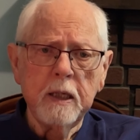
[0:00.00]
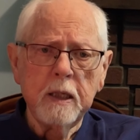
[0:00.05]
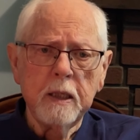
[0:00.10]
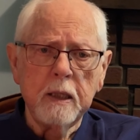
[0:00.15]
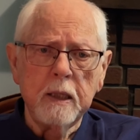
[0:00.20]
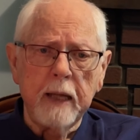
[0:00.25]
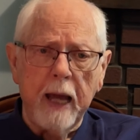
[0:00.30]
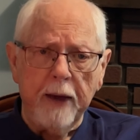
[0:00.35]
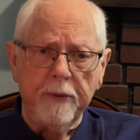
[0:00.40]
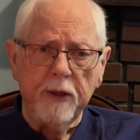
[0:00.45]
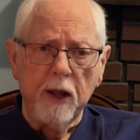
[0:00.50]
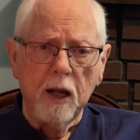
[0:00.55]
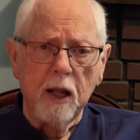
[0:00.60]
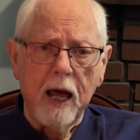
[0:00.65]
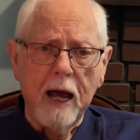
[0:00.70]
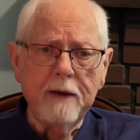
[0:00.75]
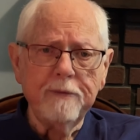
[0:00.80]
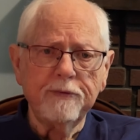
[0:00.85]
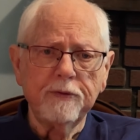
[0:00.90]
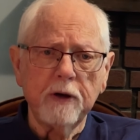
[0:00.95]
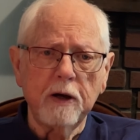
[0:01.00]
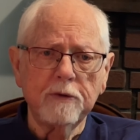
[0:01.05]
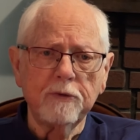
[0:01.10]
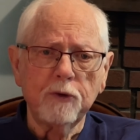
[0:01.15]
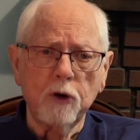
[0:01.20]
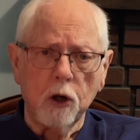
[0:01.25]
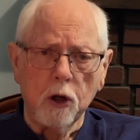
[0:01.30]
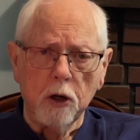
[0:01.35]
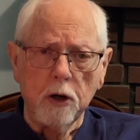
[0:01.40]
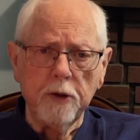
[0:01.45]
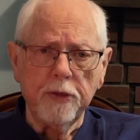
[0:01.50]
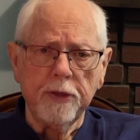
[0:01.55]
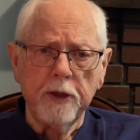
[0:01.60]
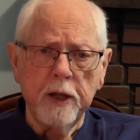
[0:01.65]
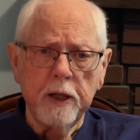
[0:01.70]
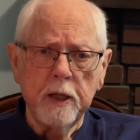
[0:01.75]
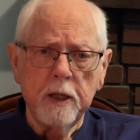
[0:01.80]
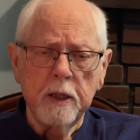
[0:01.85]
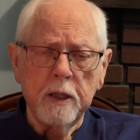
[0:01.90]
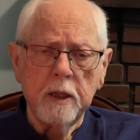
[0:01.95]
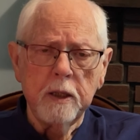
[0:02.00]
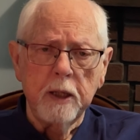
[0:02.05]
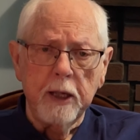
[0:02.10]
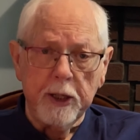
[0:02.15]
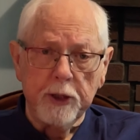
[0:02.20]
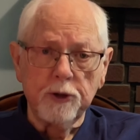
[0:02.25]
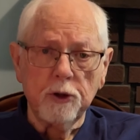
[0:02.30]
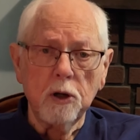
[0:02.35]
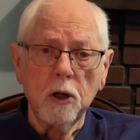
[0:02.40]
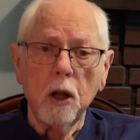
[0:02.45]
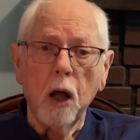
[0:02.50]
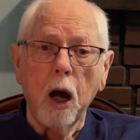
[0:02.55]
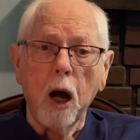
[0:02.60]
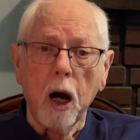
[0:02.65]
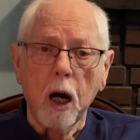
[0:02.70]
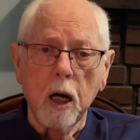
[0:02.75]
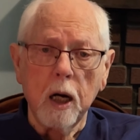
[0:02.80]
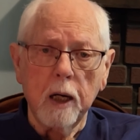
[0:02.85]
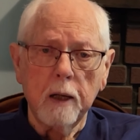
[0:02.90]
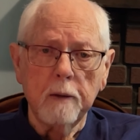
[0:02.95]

and the life of earth interlock.